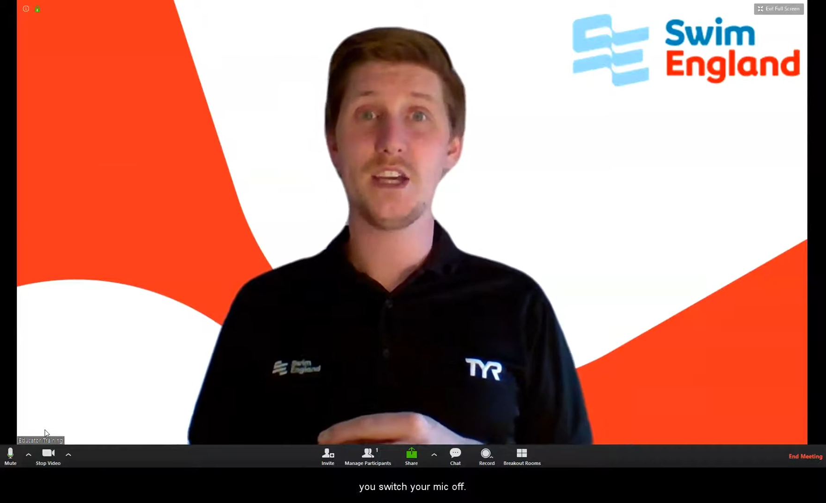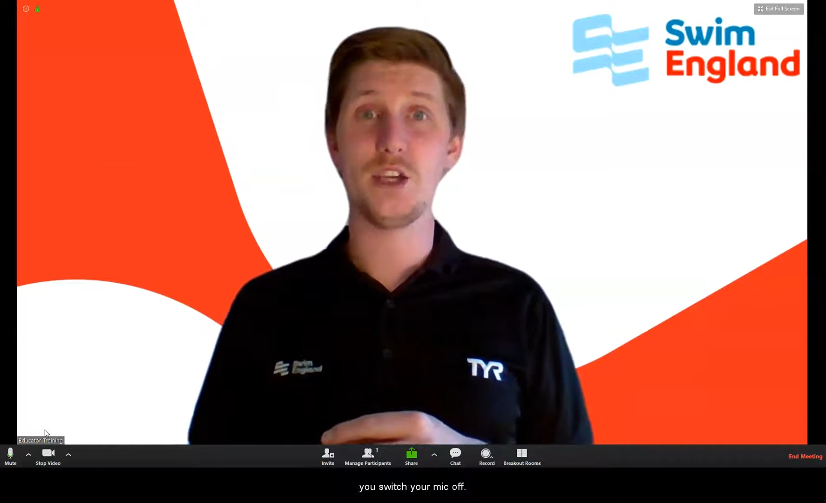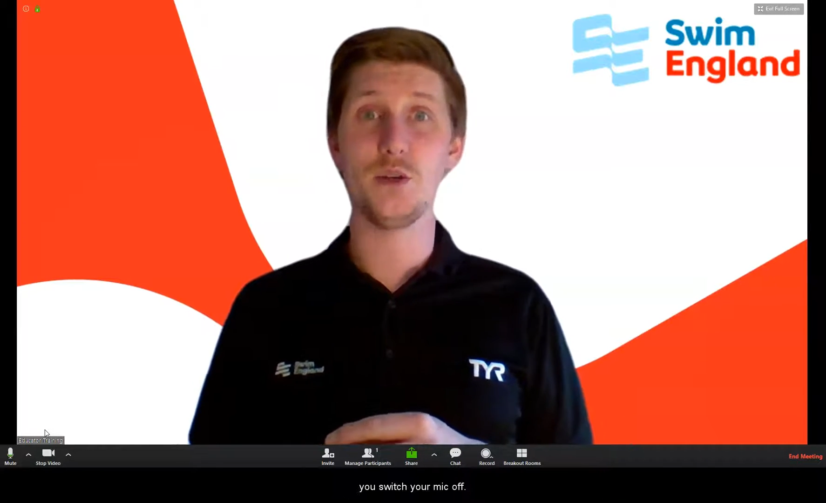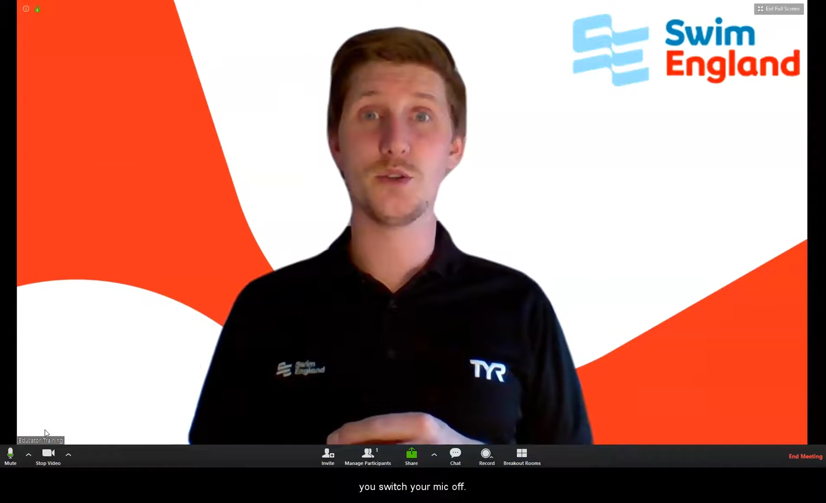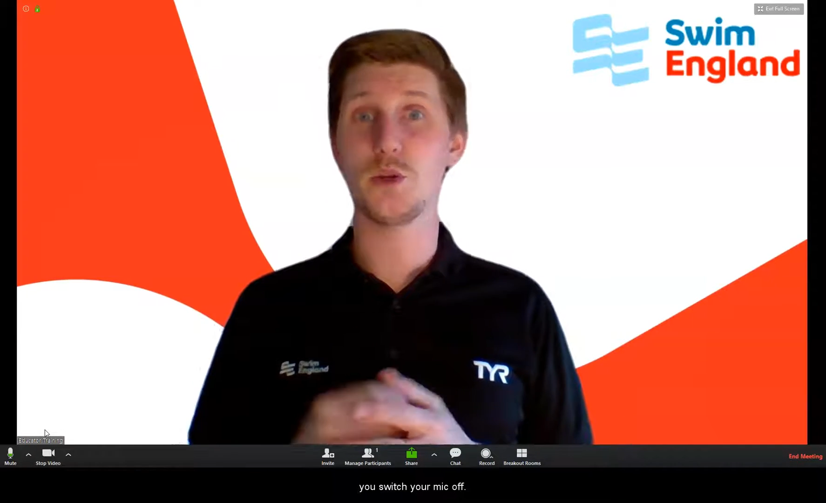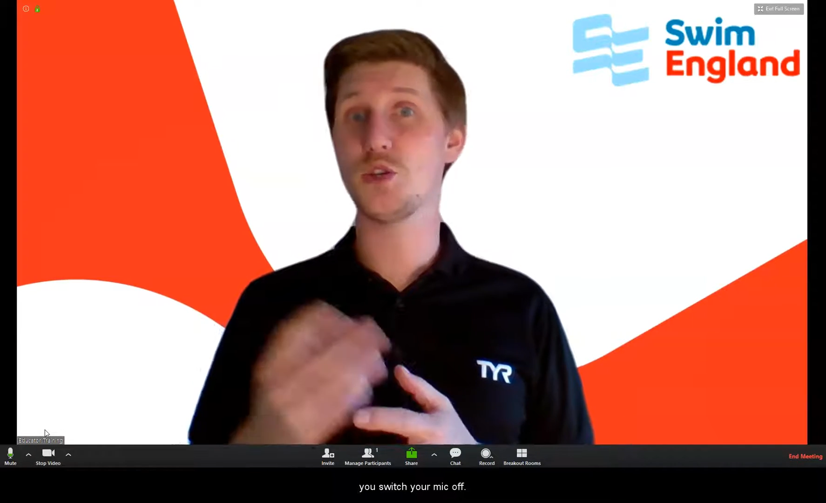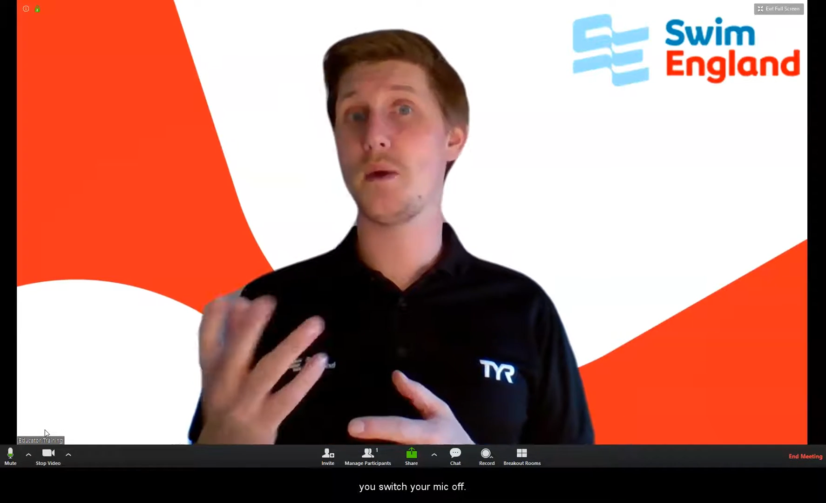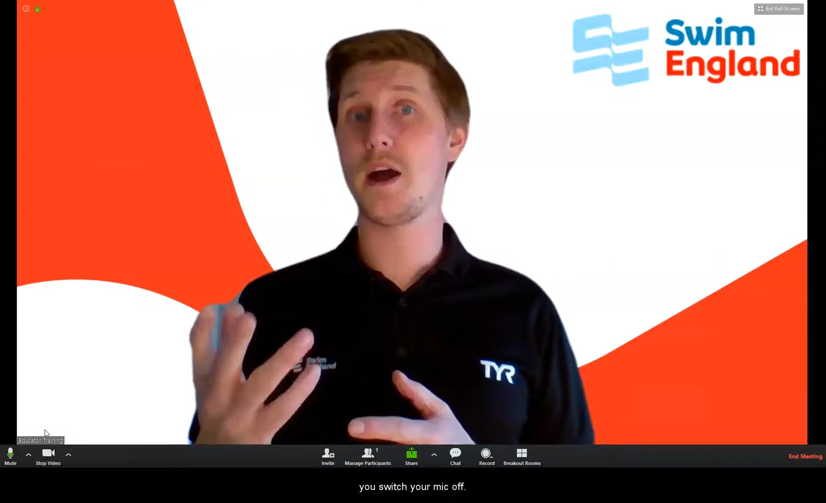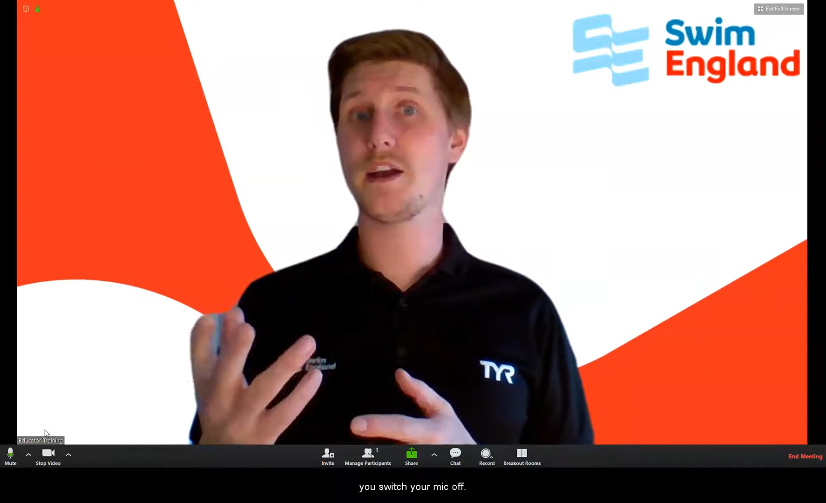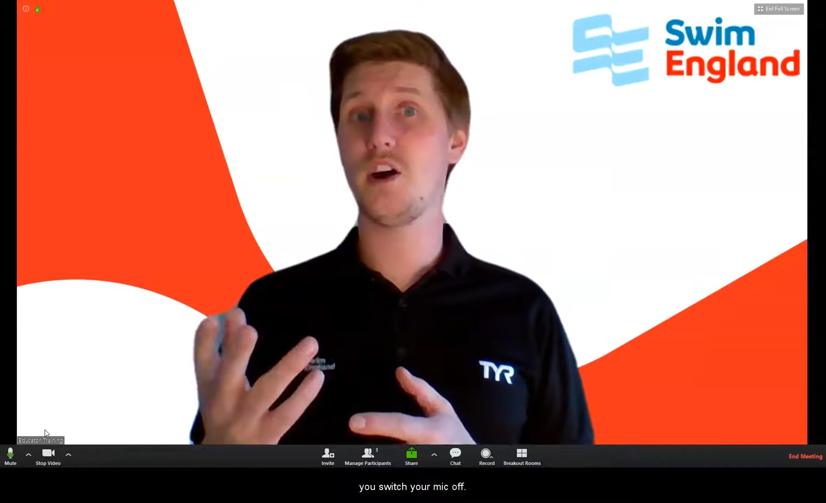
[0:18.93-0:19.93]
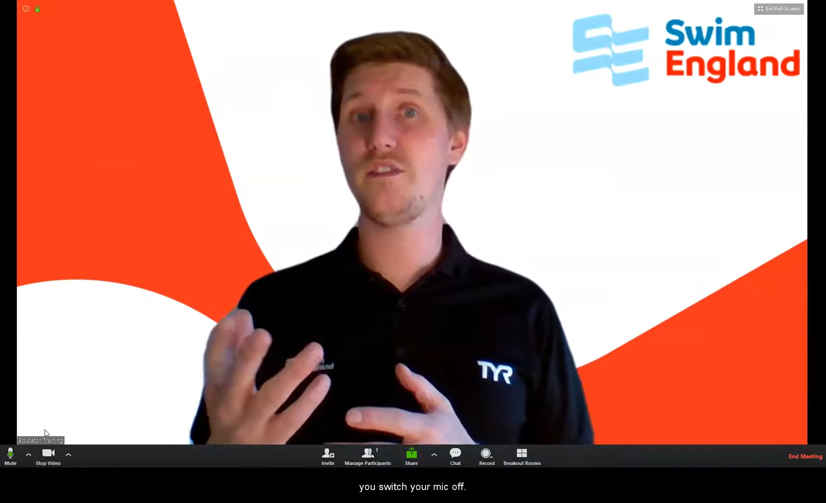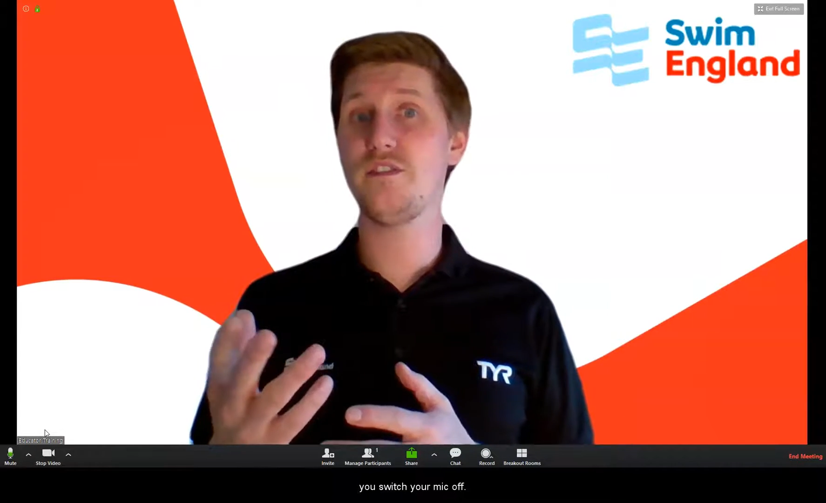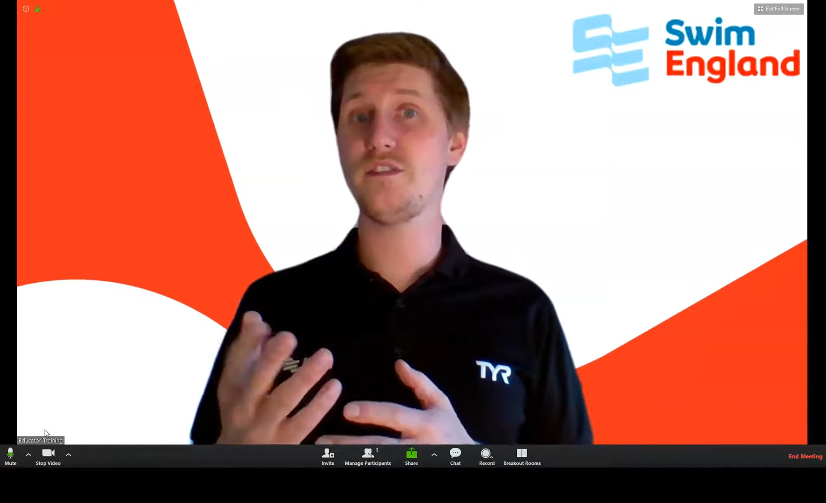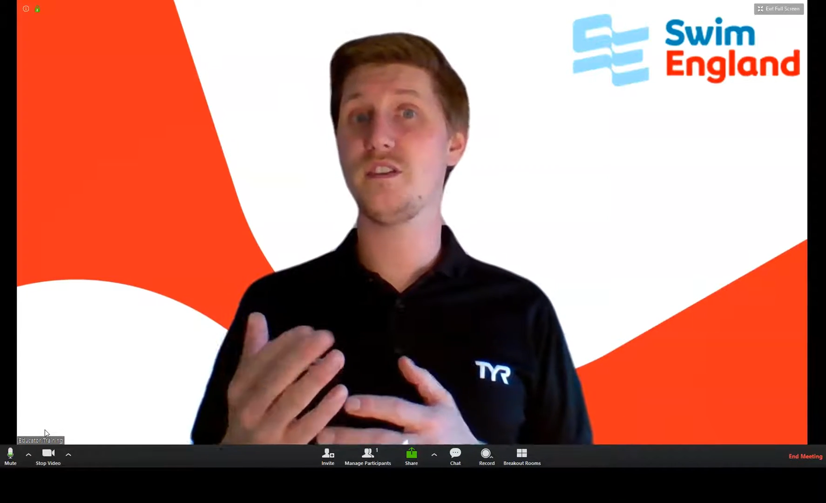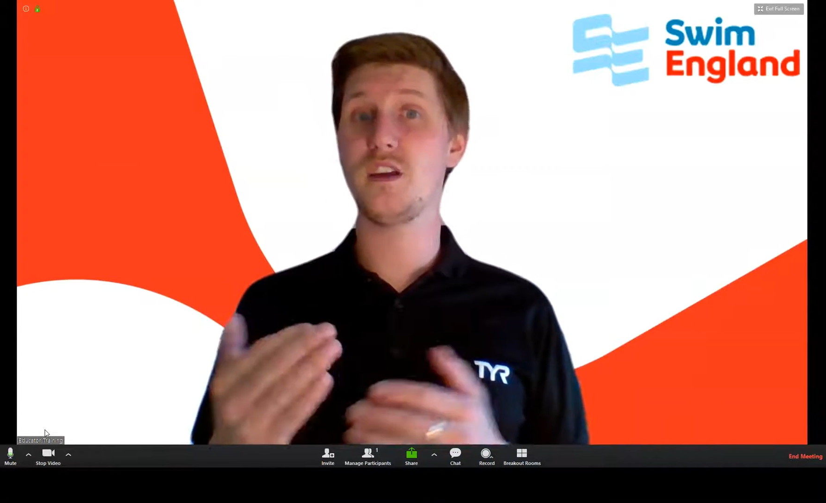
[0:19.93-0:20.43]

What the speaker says: You switch your mic off.